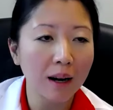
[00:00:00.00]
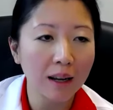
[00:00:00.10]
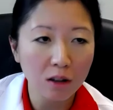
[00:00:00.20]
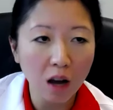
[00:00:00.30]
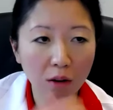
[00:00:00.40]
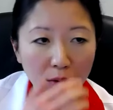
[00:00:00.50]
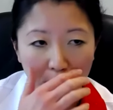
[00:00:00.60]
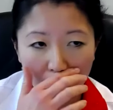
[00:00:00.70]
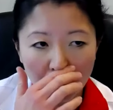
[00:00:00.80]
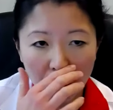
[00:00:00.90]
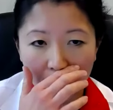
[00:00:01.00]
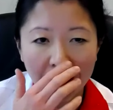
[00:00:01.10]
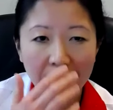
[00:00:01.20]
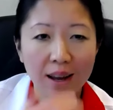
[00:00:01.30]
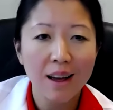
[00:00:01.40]
and it's offered
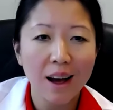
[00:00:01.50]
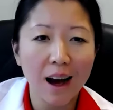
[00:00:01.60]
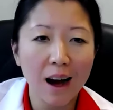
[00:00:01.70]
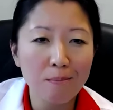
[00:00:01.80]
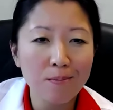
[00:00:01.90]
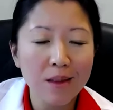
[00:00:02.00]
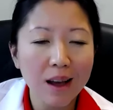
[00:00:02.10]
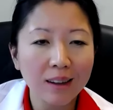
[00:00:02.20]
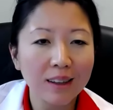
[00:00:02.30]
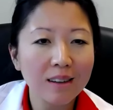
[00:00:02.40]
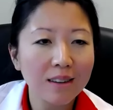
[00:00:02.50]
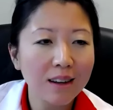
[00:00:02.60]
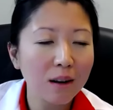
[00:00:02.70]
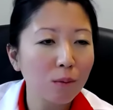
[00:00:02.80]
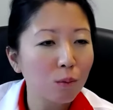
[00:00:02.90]
locally, at least
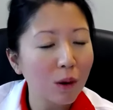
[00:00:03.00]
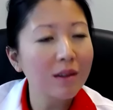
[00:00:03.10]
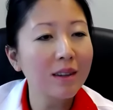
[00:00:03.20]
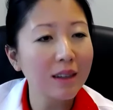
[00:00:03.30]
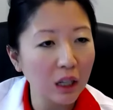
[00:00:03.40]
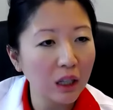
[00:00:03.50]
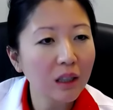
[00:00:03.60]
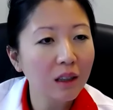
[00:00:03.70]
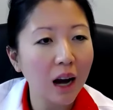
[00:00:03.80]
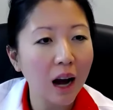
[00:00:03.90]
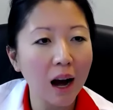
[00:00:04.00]
once a year,